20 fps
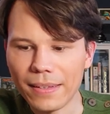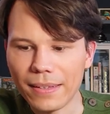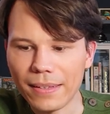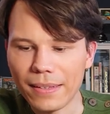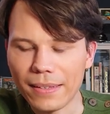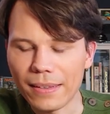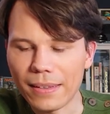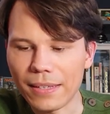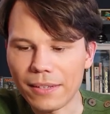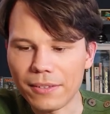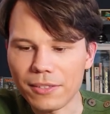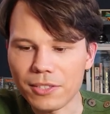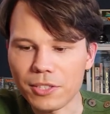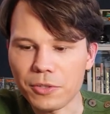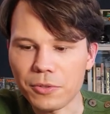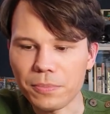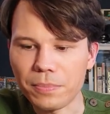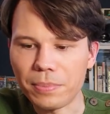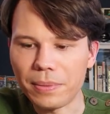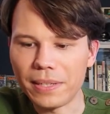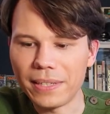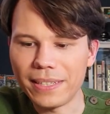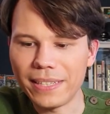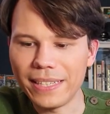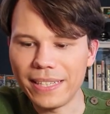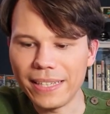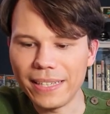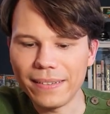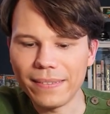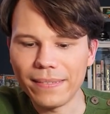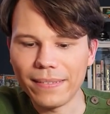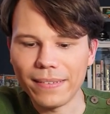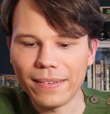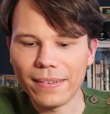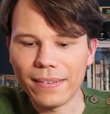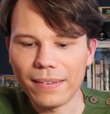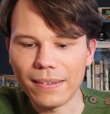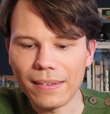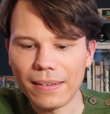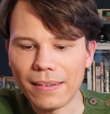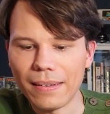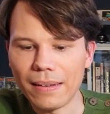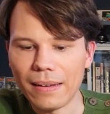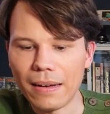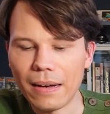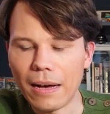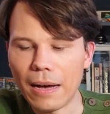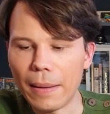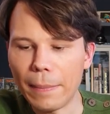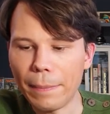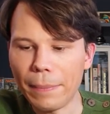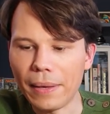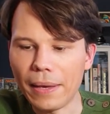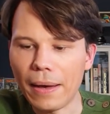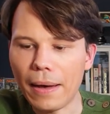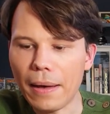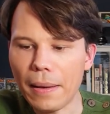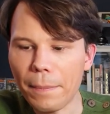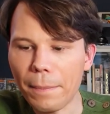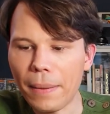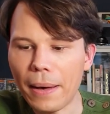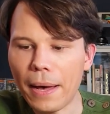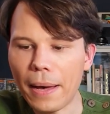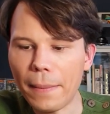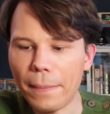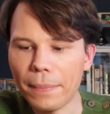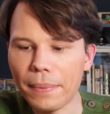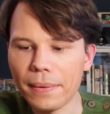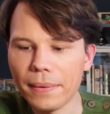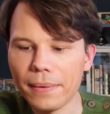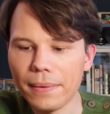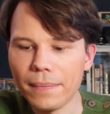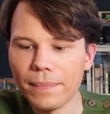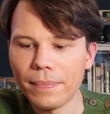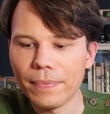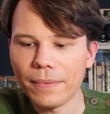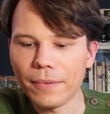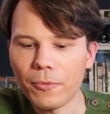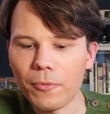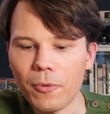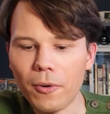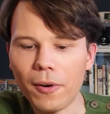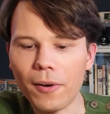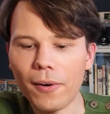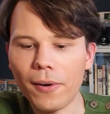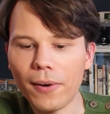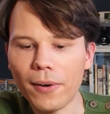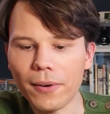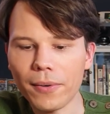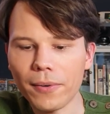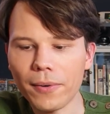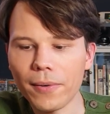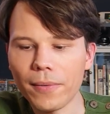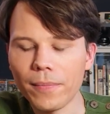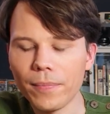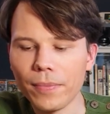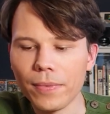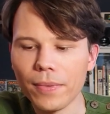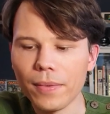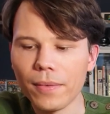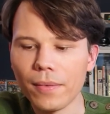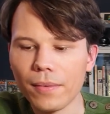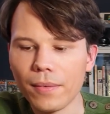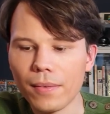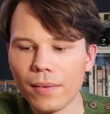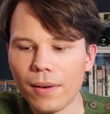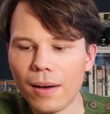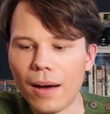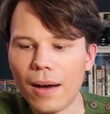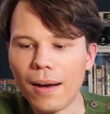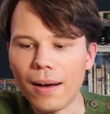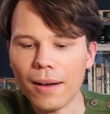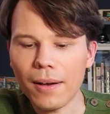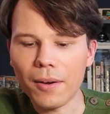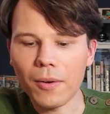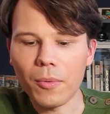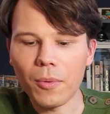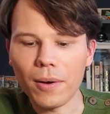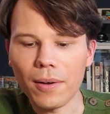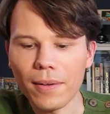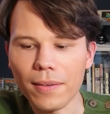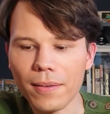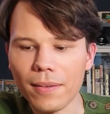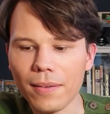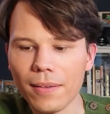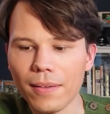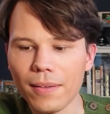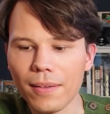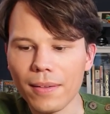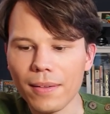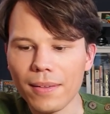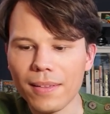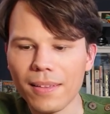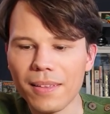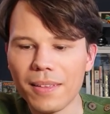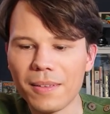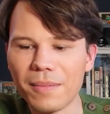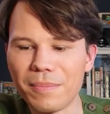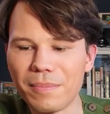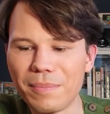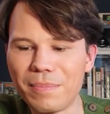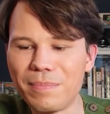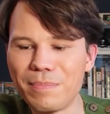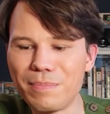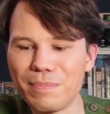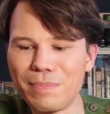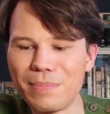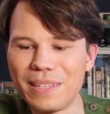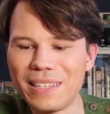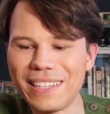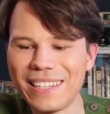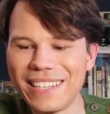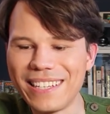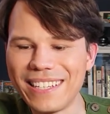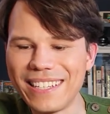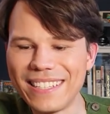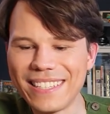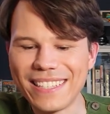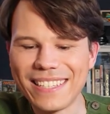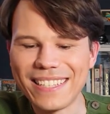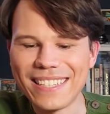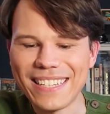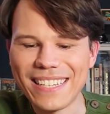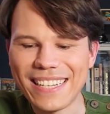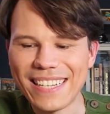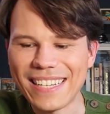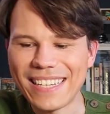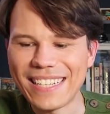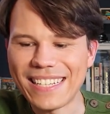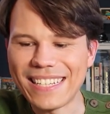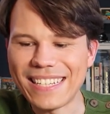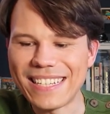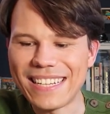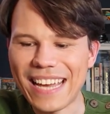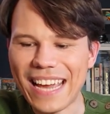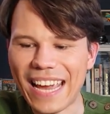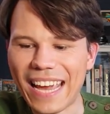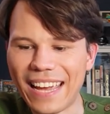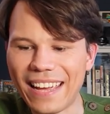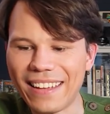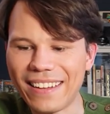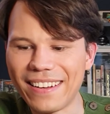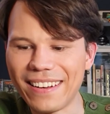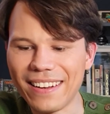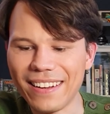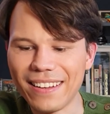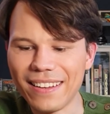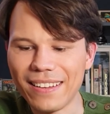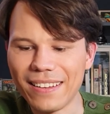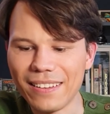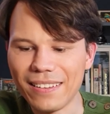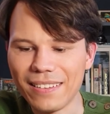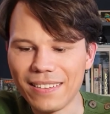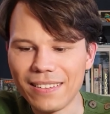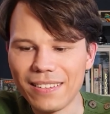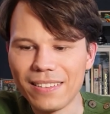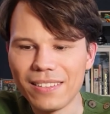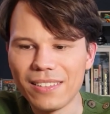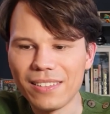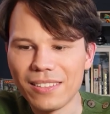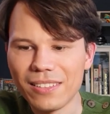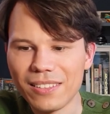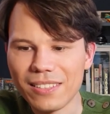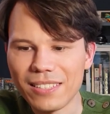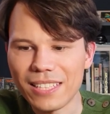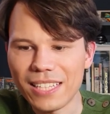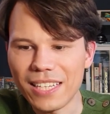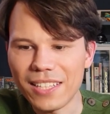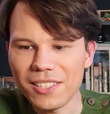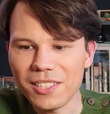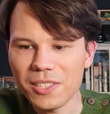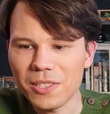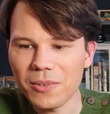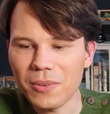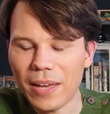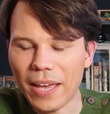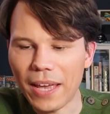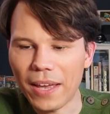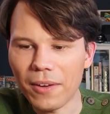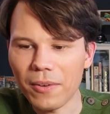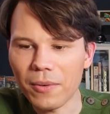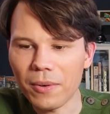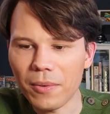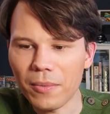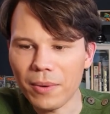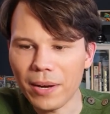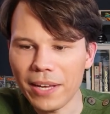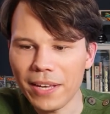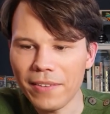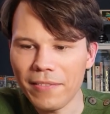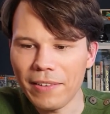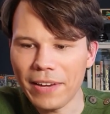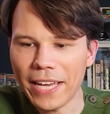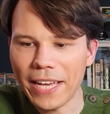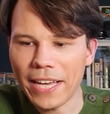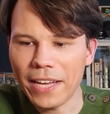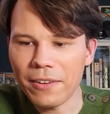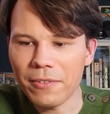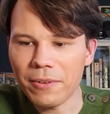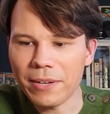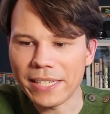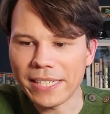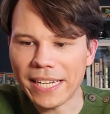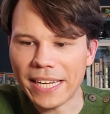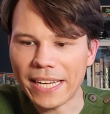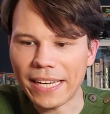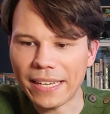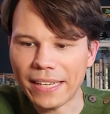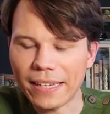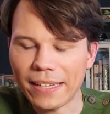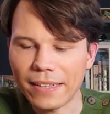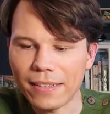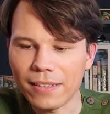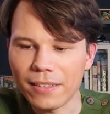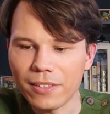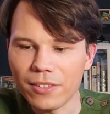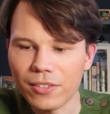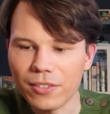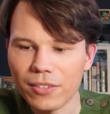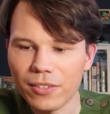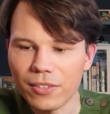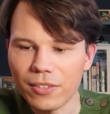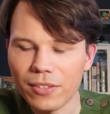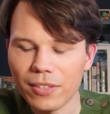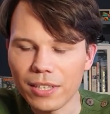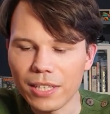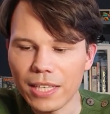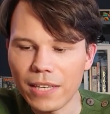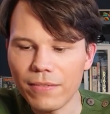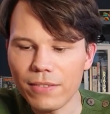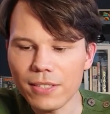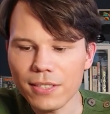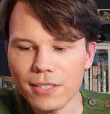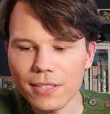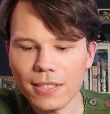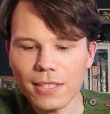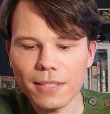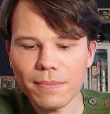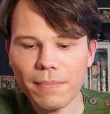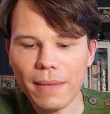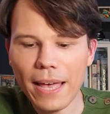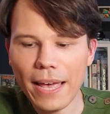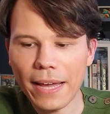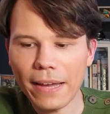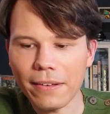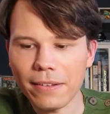There's your buddy. Hoppy Hop Hop. Water. Aqua. Bead. Dan. Dan's so angry. Why are you angry, Dan? Give us a smile.